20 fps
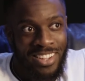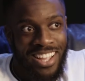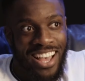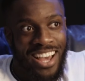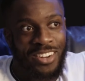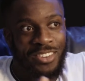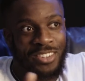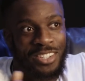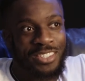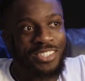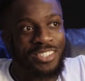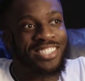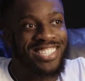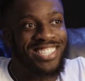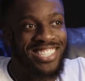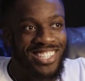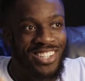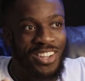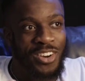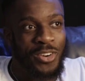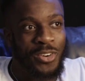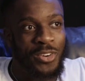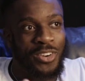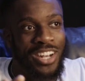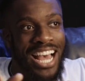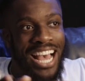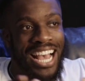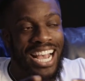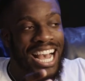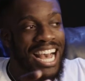want them to know
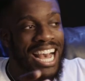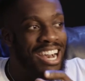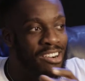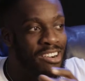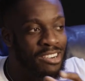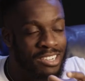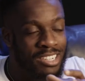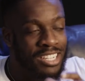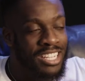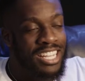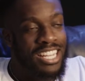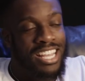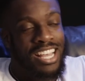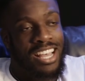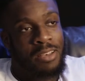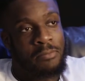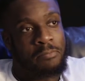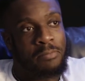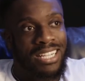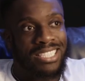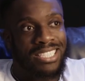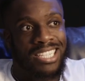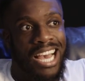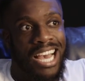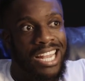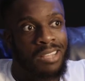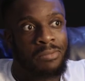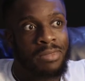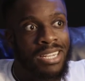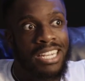like how man's
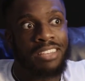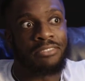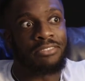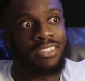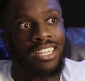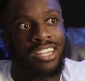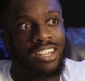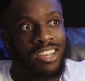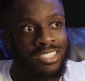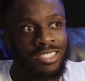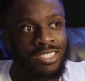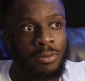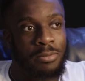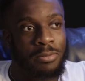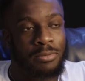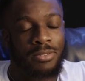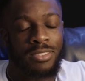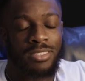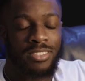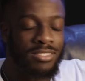kind of been living the last couple.